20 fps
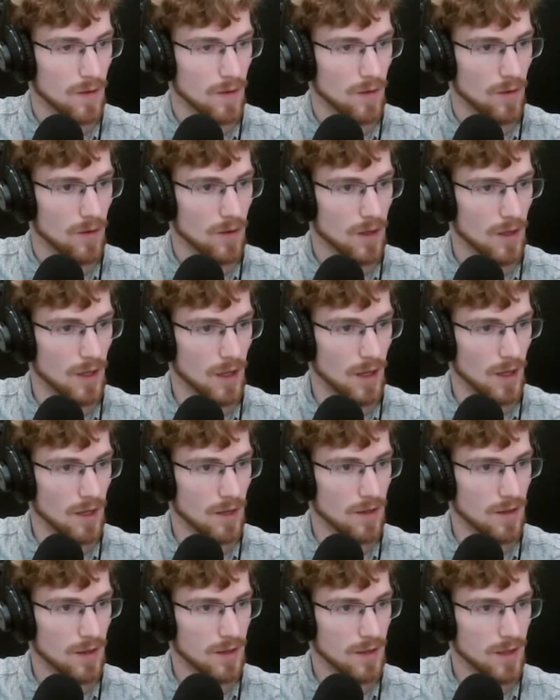Okay,
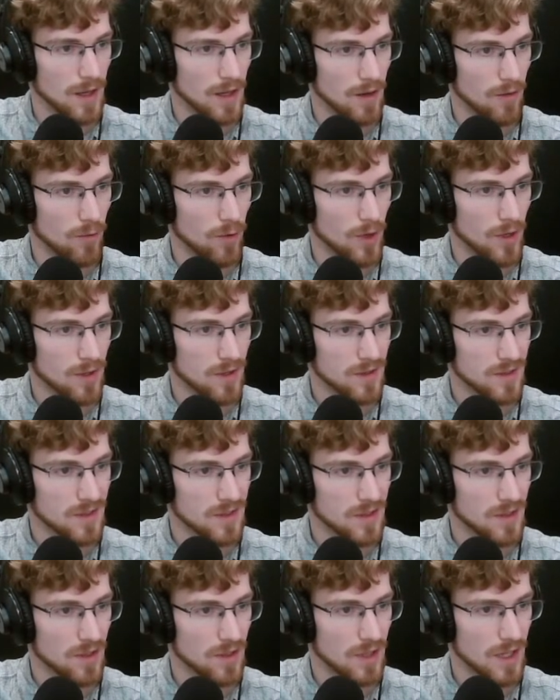that kind of works.
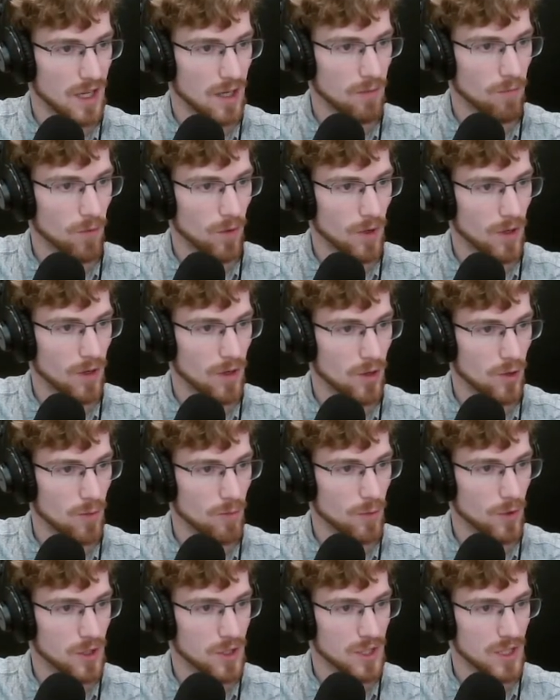Still got one
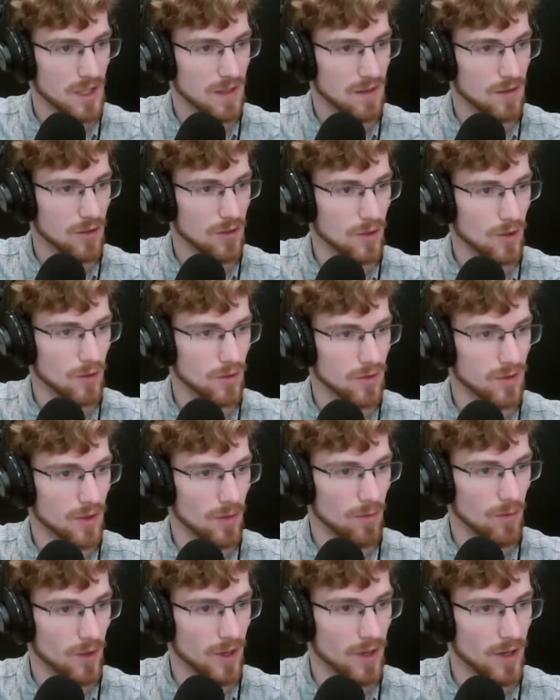loop which needs to go
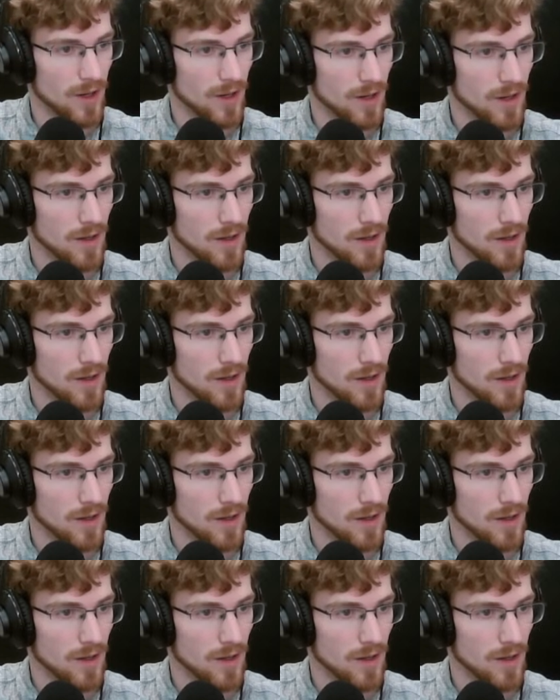somewhere.